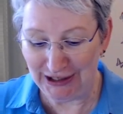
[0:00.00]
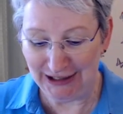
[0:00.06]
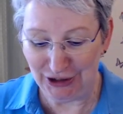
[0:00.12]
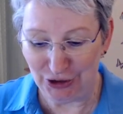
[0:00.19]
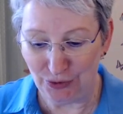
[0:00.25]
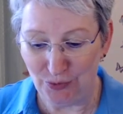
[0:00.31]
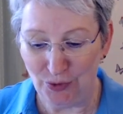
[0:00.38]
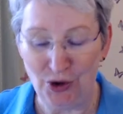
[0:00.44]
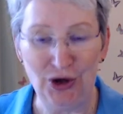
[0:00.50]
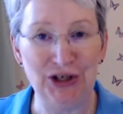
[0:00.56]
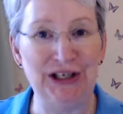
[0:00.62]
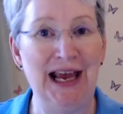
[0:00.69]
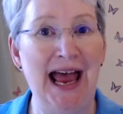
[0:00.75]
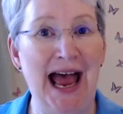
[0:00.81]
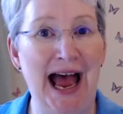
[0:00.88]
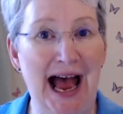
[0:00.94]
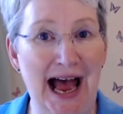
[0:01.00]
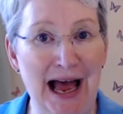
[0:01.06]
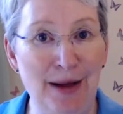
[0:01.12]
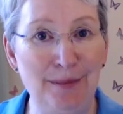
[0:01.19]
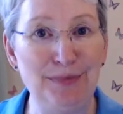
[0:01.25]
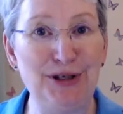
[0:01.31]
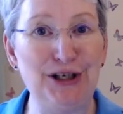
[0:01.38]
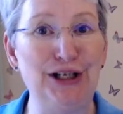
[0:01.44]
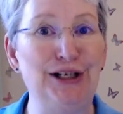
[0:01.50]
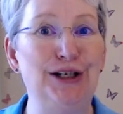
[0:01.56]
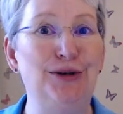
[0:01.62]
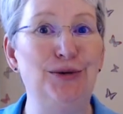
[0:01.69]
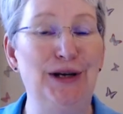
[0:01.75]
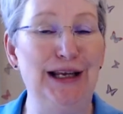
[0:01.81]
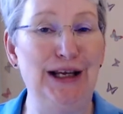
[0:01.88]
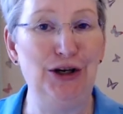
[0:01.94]
towards,
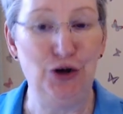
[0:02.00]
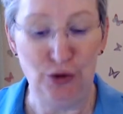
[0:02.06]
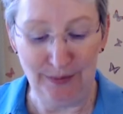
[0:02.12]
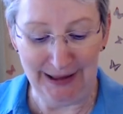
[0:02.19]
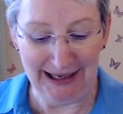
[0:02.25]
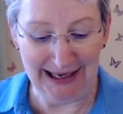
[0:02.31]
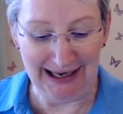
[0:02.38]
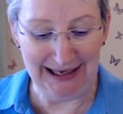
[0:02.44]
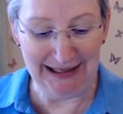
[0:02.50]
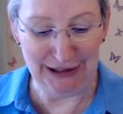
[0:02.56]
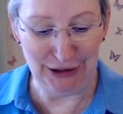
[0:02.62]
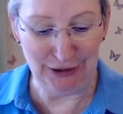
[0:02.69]
absolutely coming into